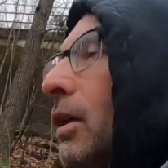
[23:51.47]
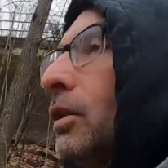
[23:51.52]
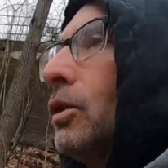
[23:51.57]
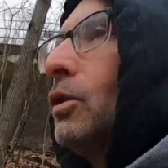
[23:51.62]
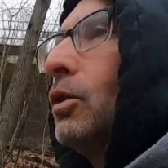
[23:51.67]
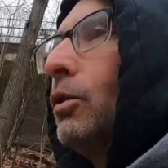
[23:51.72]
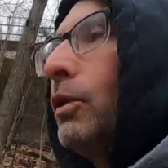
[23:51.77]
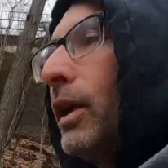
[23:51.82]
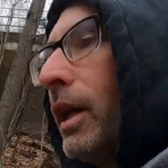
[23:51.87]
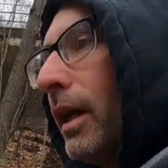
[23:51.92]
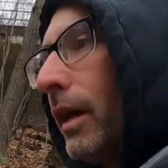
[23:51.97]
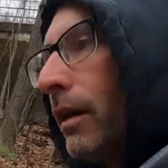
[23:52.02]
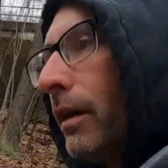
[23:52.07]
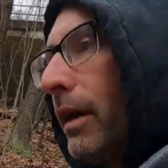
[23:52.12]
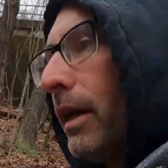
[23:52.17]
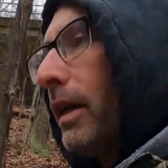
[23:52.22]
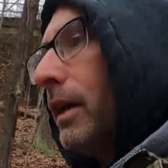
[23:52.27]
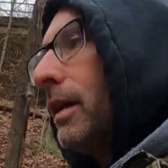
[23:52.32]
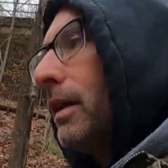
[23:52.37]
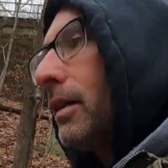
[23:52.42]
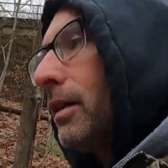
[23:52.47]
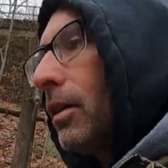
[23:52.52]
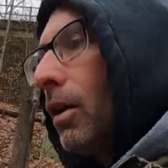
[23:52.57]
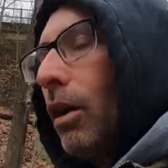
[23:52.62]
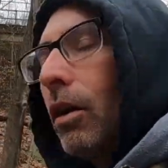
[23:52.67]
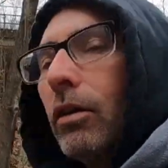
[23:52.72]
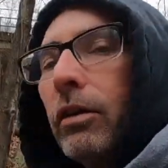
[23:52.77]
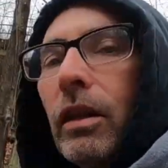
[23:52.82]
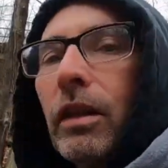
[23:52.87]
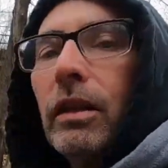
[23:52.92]
to an area
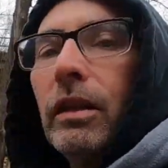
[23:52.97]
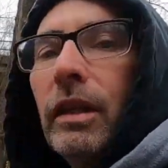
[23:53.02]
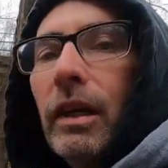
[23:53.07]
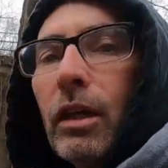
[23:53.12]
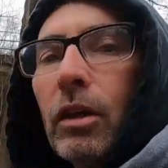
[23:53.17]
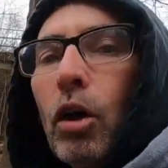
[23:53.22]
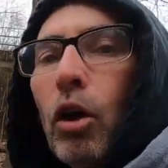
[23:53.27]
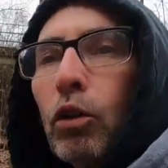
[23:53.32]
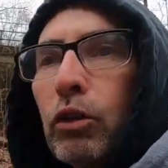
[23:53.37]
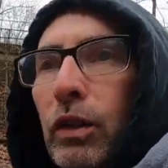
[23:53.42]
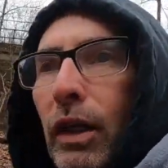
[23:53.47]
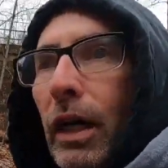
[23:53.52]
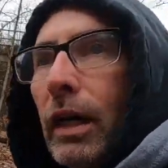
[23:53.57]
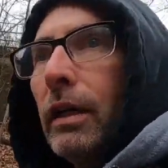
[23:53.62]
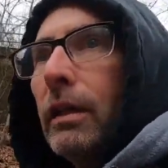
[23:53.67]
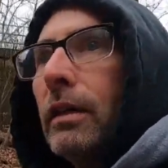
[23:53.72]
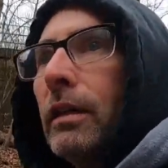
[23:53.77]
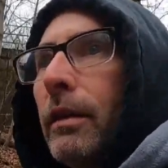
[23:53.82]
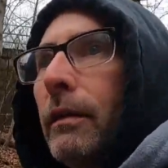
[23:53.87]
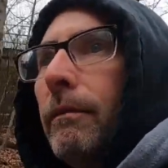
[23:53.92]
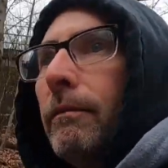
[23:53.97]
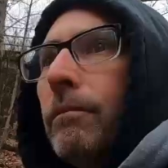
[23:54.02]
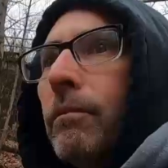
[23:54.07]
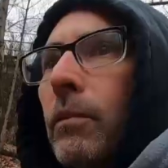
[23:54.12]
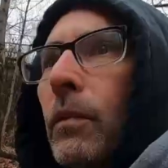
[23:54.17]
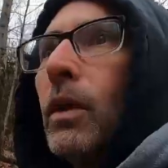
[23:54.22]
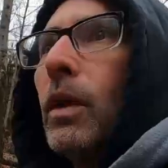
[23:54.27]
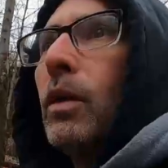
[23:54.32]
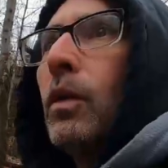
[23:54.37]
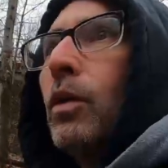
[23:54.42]
called Nea To Ka,
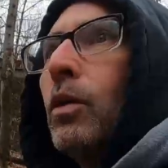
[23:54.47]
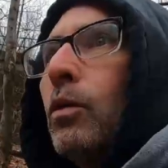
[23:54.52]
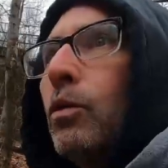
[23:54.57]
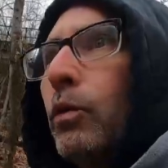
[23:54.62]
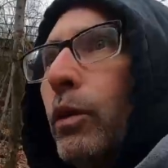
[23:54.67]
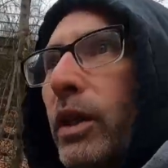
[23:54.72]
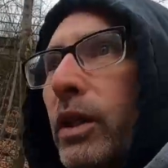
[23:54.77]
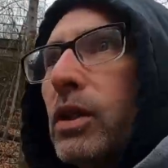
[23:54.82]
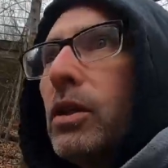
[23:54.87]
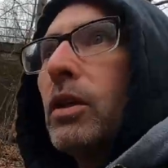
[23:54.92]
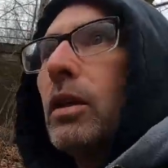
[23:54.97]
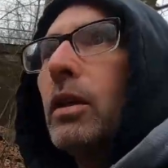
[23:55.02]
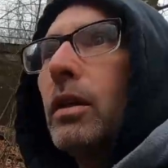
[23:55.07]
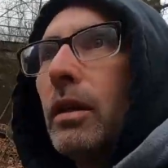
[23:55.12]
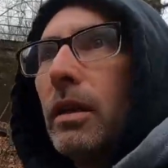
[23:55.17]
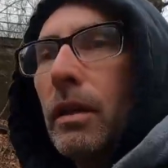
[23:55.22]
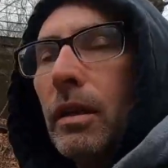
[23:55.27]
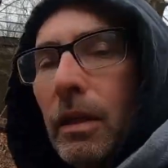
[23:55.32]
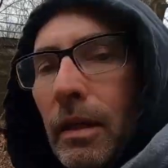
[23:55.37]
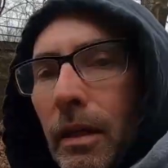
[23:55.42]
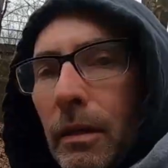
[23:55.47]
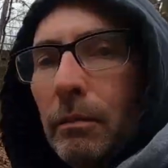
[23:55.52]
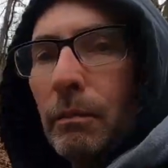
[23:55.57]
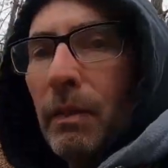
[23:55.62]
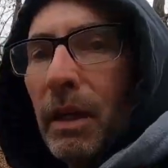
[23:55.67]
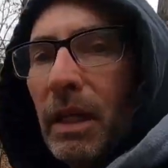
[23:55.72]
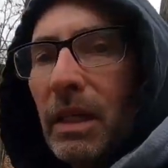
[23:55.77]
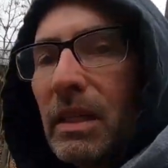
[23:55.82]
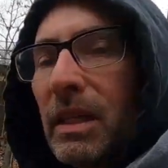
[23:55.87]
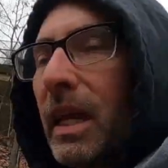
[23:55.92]
which
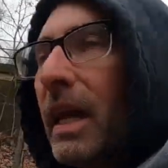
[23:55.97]
means